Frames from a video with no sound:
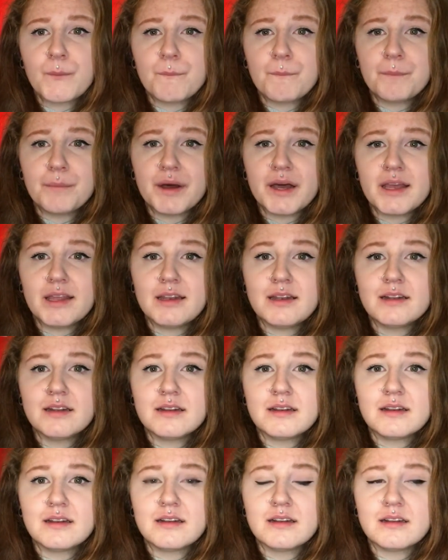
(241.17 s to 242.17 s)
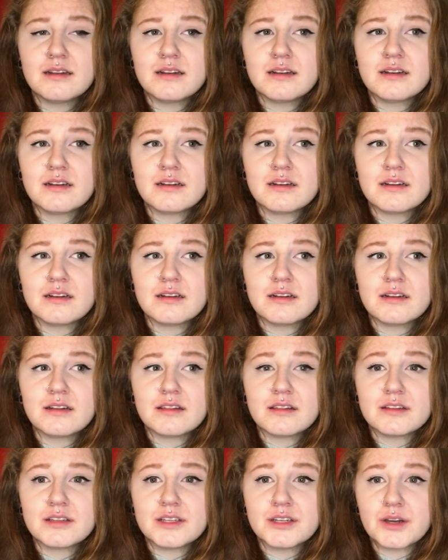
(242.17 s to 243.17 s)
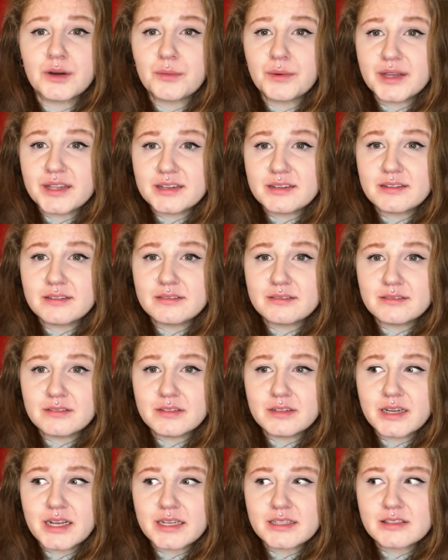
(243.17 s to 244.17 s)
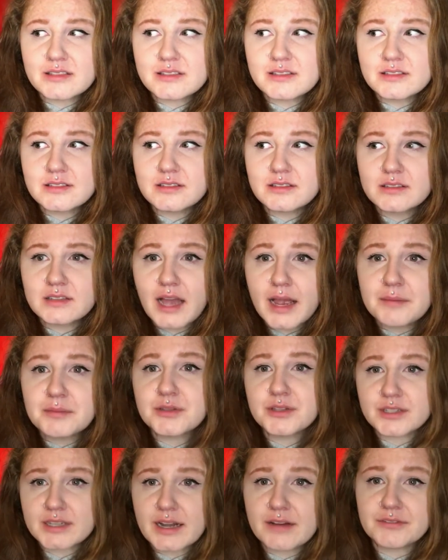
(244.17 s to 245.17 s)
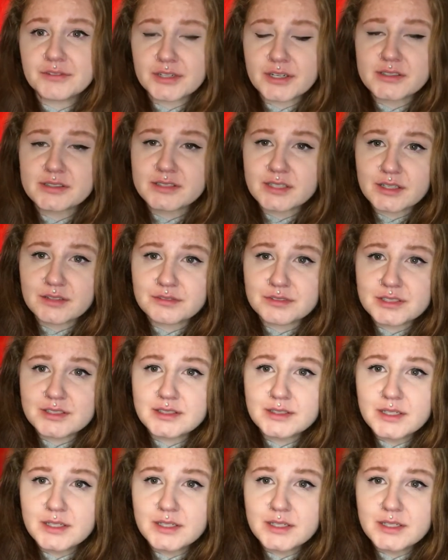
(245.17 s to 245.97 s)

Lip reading: but you know what? It's time to look after ourselves.